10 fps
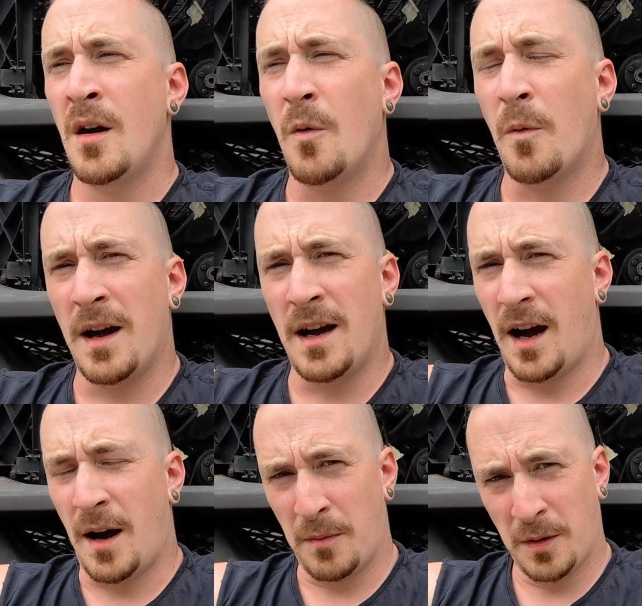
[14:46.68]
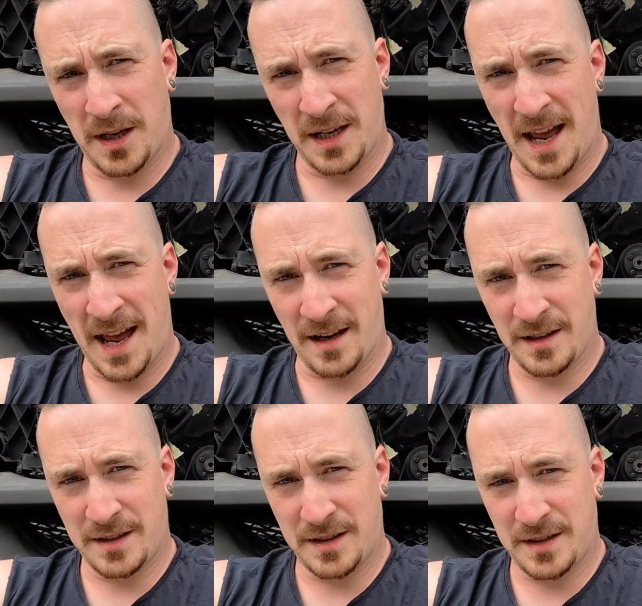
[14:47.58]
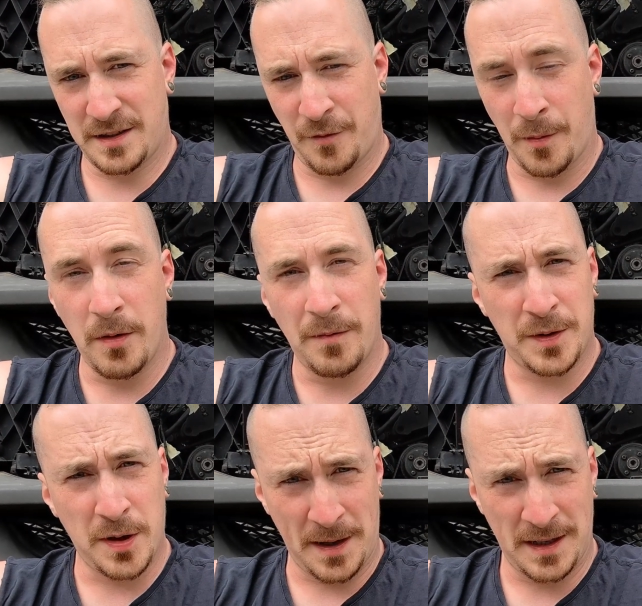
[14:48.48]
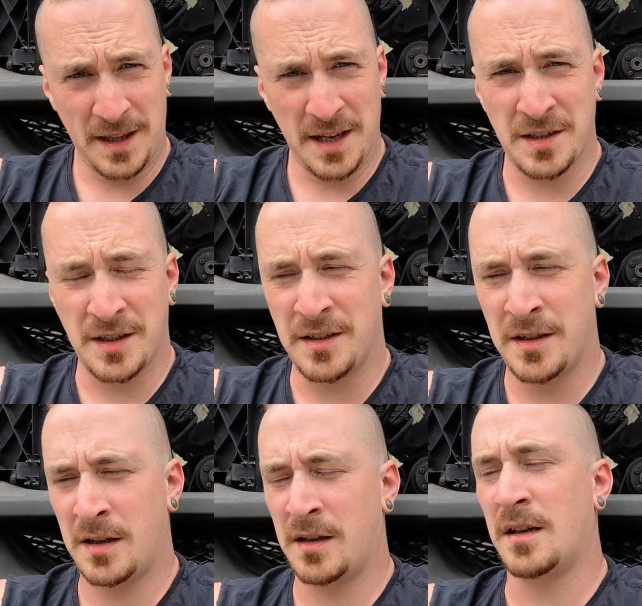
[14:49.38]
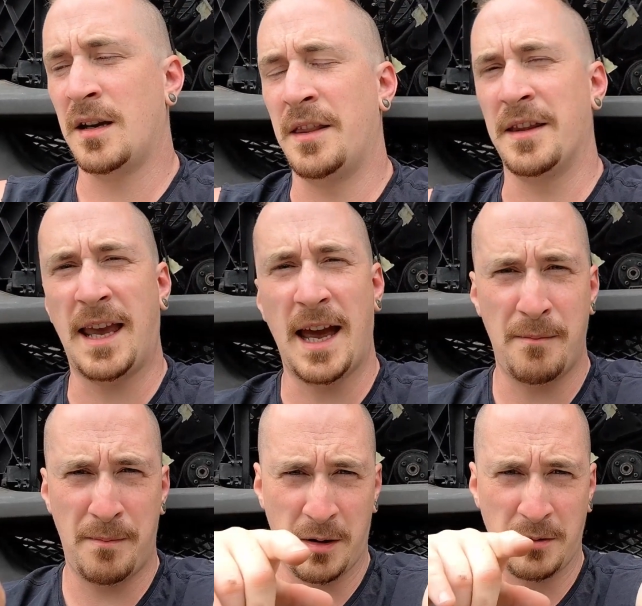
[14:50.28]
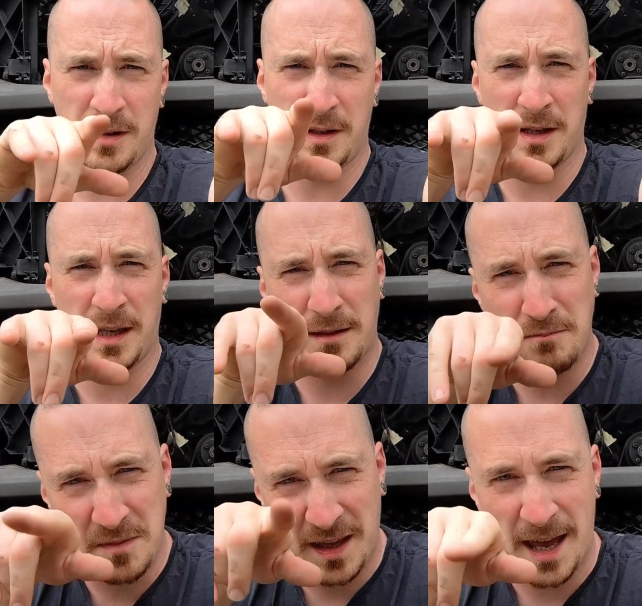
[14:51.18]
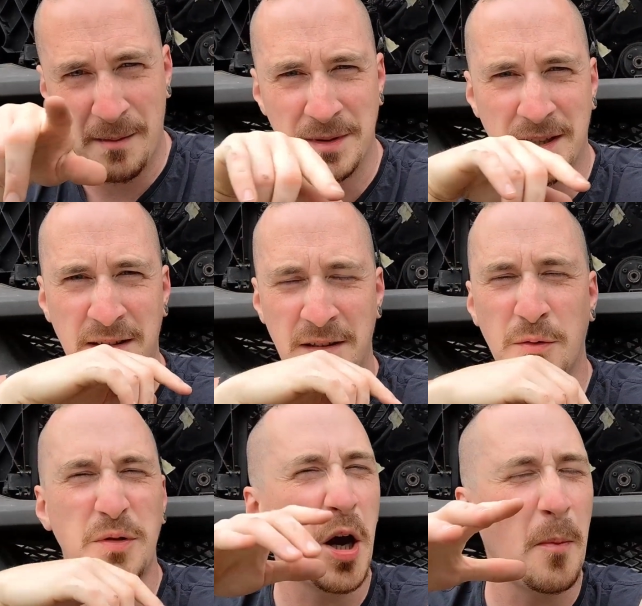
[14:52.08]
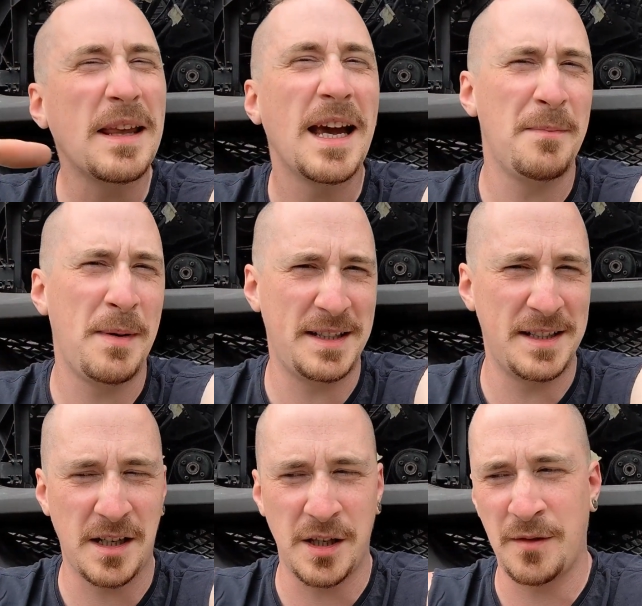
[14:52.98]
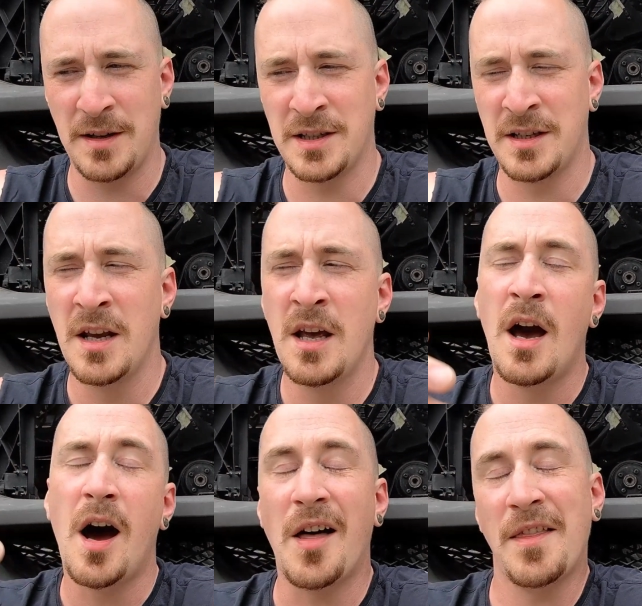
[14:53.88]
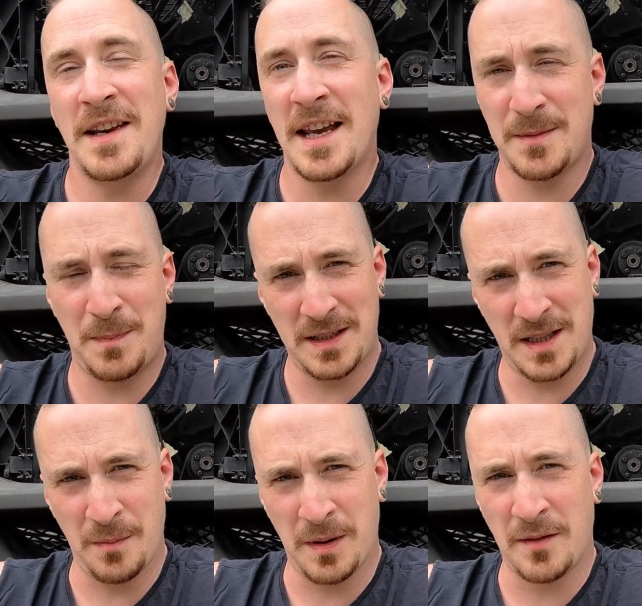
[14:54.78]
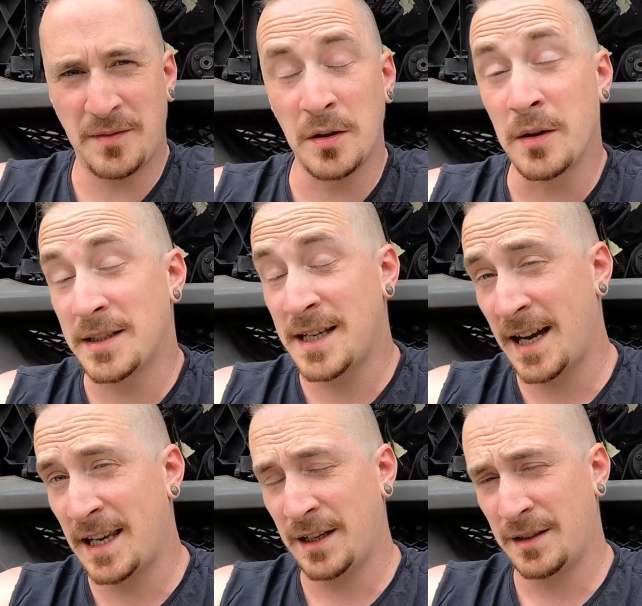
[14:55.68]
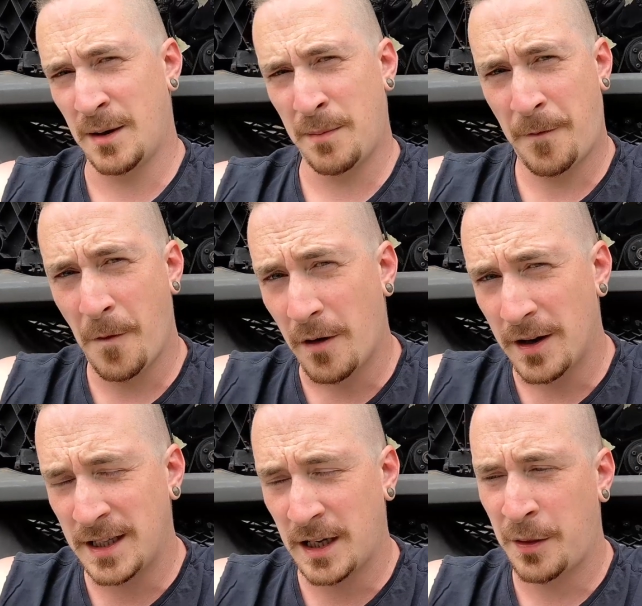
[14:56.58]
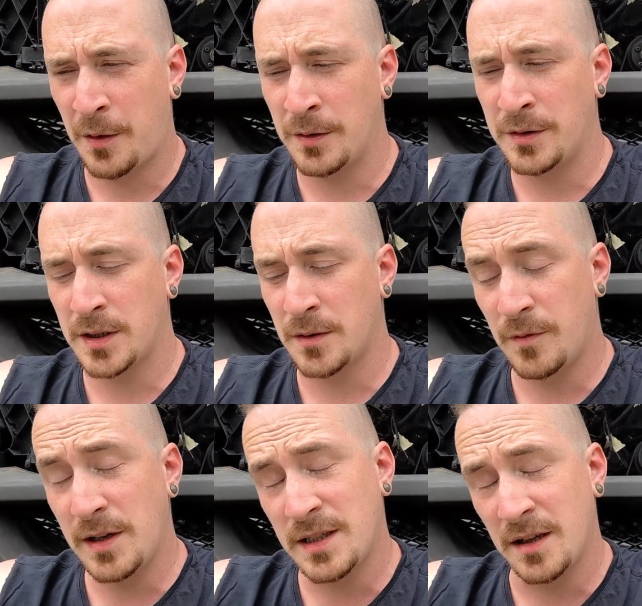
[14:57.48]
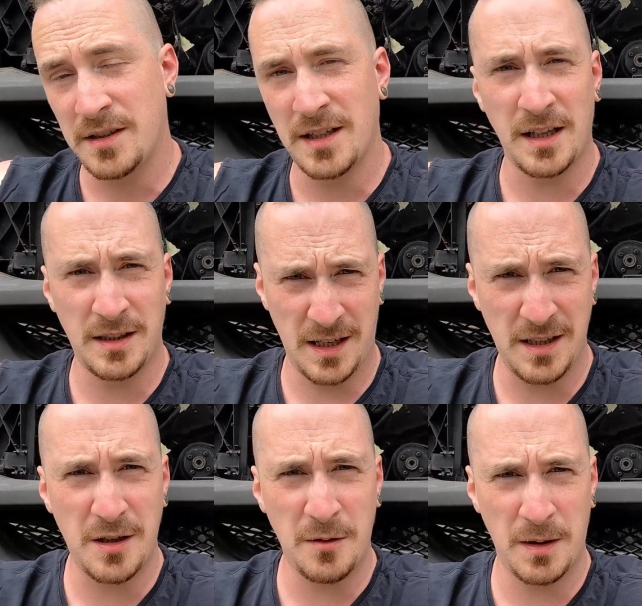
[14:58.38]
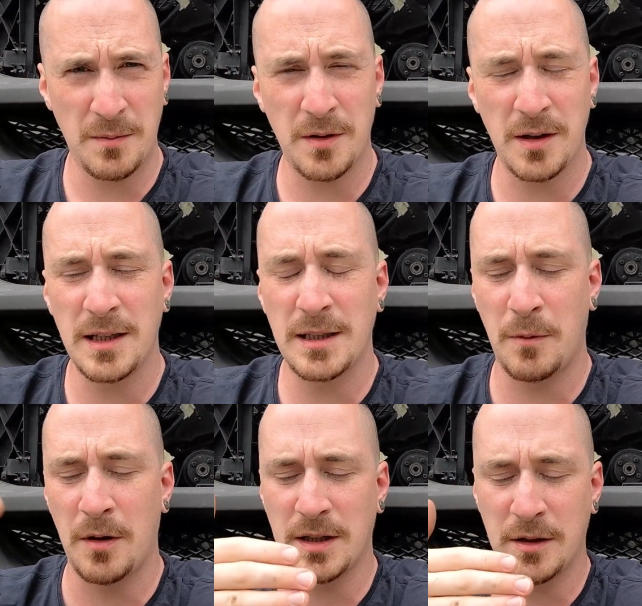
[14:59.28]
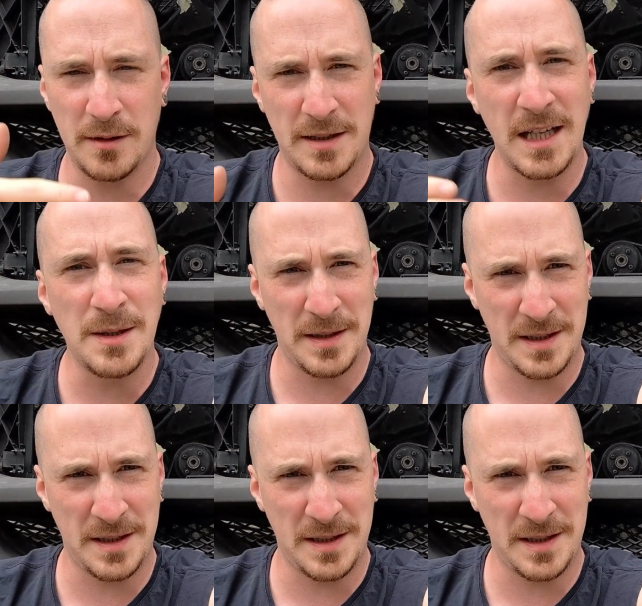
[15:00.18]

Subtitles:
where I'm looking at removing the top head of the engine, and the cam belt and the cams and the complicated bits inside their engine are the next bits that I'm going to have to look at tackling. Now, before I did, I thought I'd do some research, as I tend to do when I'm doing these works. I do it stage by